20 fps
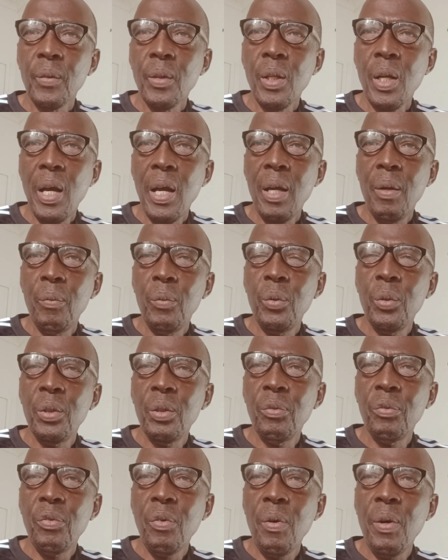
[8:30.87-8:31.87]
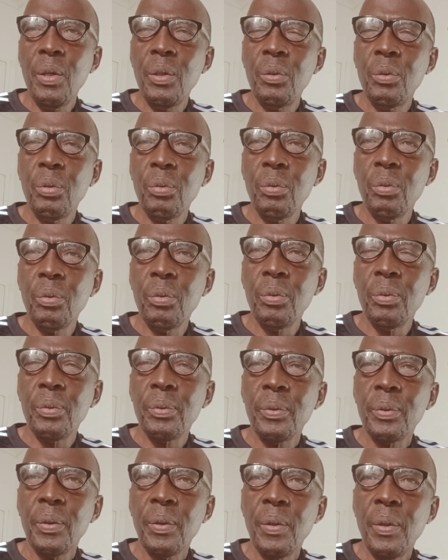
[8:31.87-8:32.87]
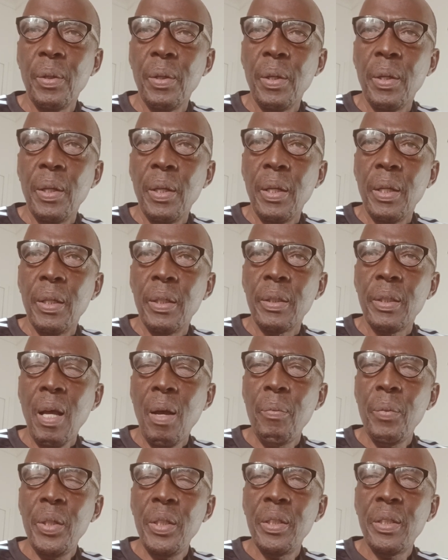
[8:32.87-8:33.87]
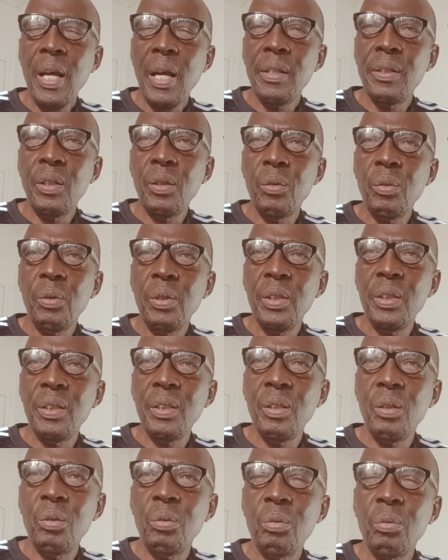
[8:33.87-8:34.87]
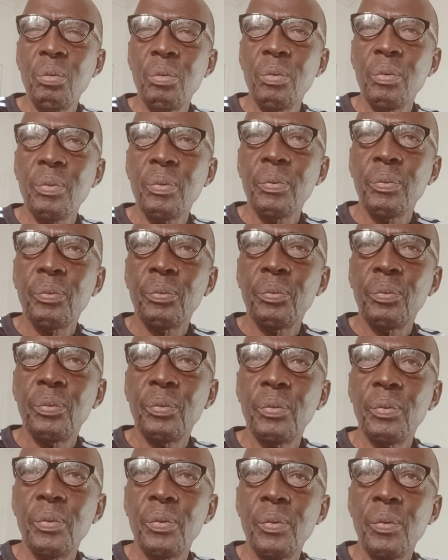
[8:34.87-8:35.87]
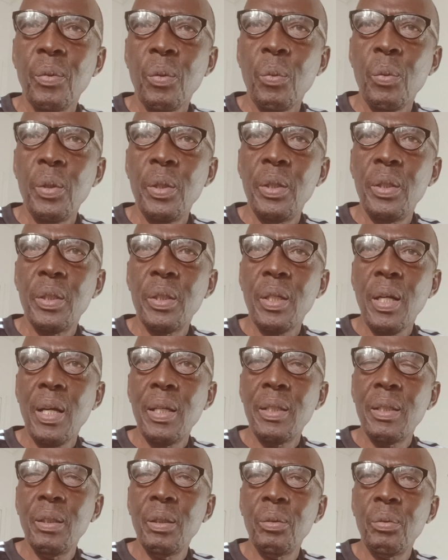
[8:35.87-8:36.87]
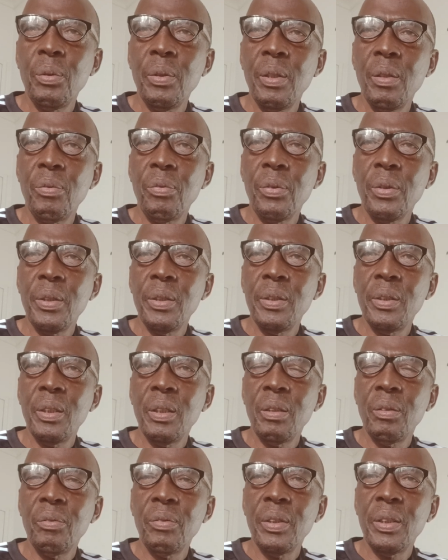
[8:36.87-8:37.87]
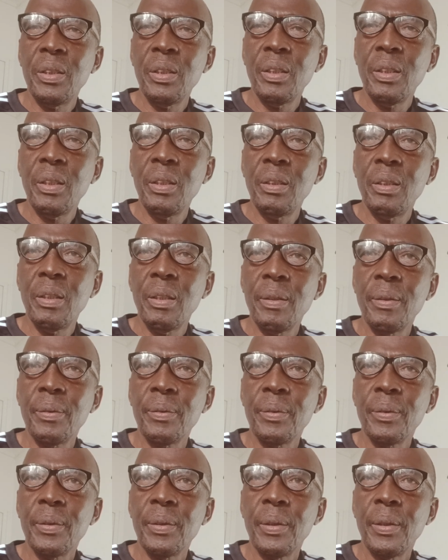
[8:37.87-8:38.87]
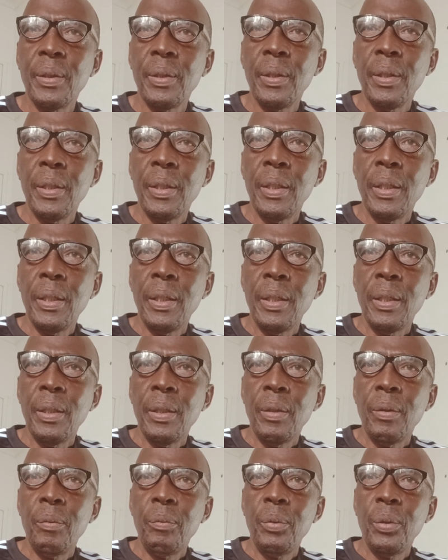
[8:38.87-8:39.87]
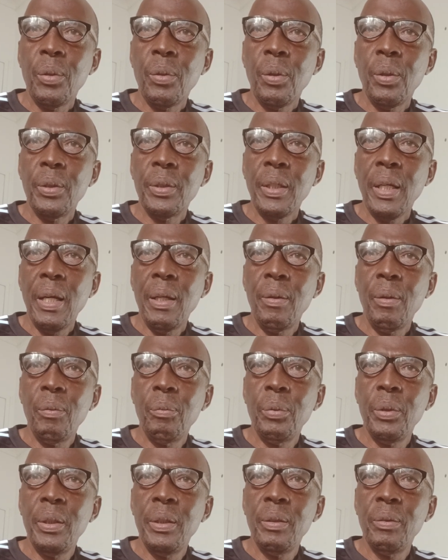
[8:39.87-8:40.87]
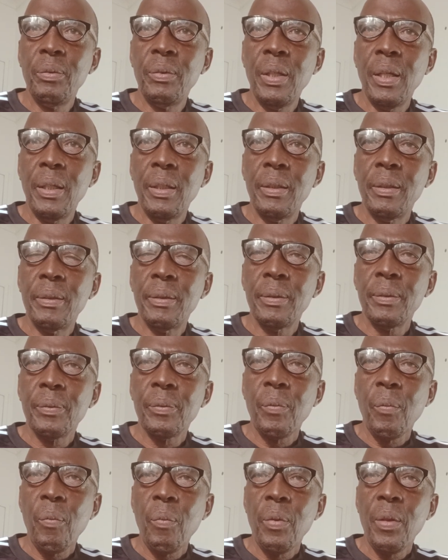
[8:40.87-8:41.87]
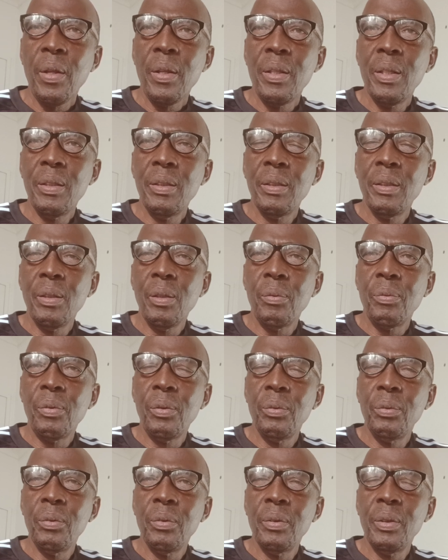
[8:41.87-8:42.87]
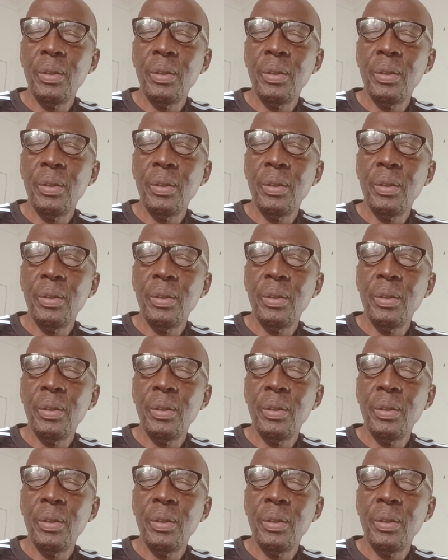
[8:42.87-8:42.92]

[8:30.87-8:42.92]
I am looking forward to some insights into this issue with discussions with the forensic investigator, because I don't believe that this is the full